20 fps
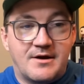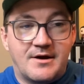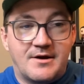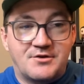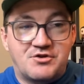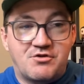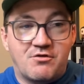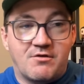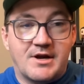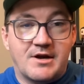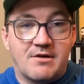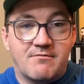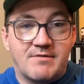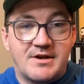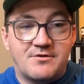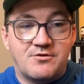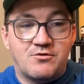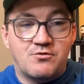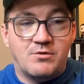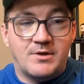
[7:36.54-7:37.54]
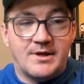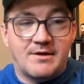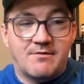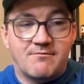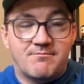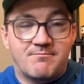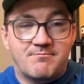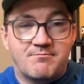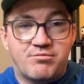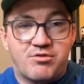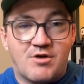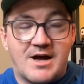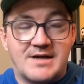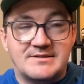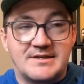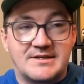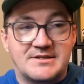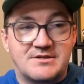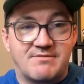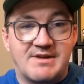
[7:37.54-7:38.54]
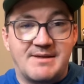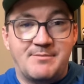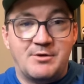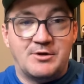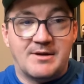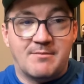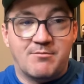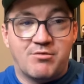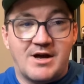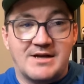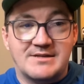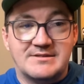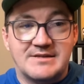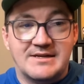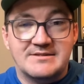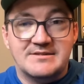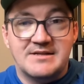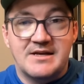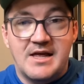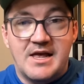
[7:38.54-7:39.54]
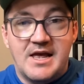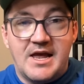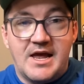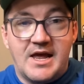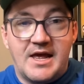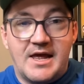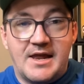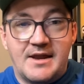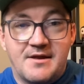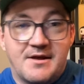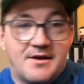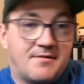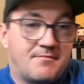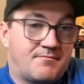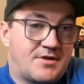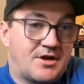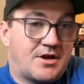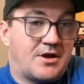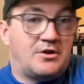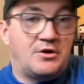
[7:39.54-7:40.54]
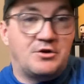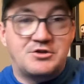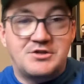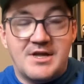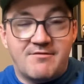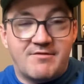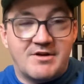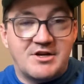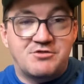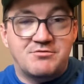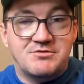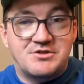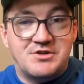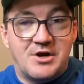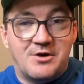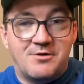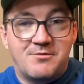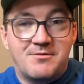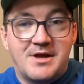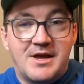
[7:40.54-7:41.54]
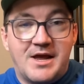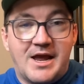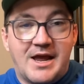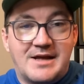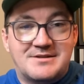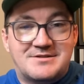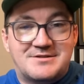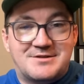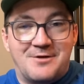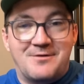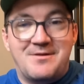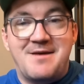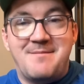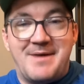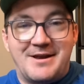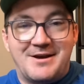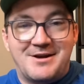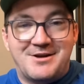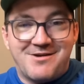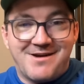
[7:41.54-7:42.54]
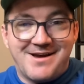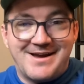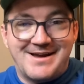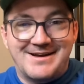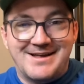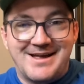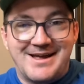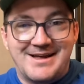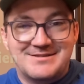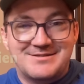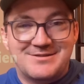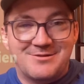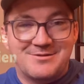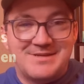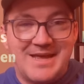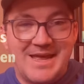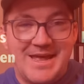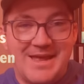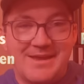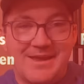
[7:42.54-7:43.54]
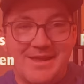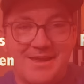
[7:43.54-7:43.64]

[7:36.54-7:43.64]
during a retooling process, rebuilding process? And the conclusion they reached was no, and so they made a trade. And so Tanguay